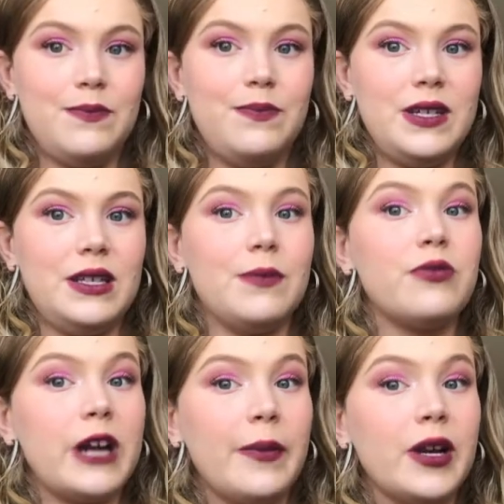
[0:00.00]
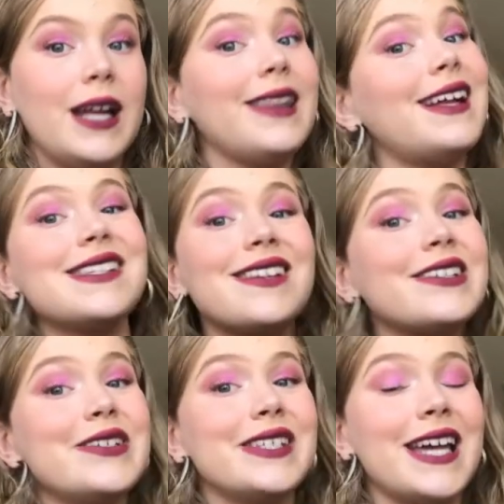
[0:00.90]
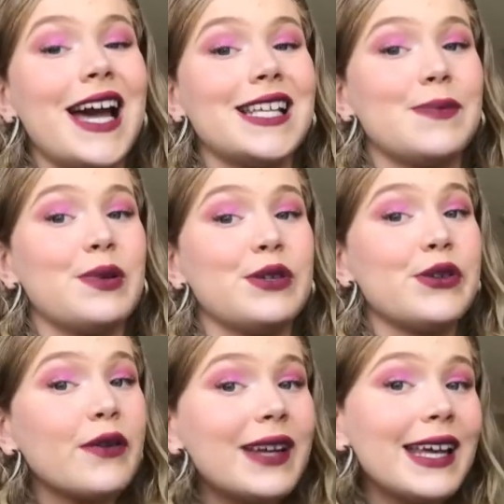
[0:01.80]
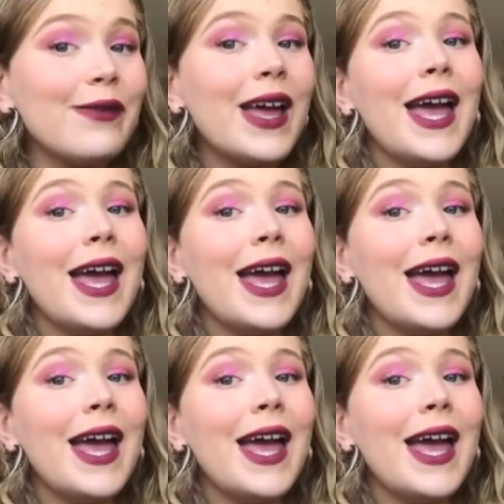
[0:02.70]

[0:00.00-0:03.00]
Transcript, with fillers: be in the primer unless they're using it as a preservative.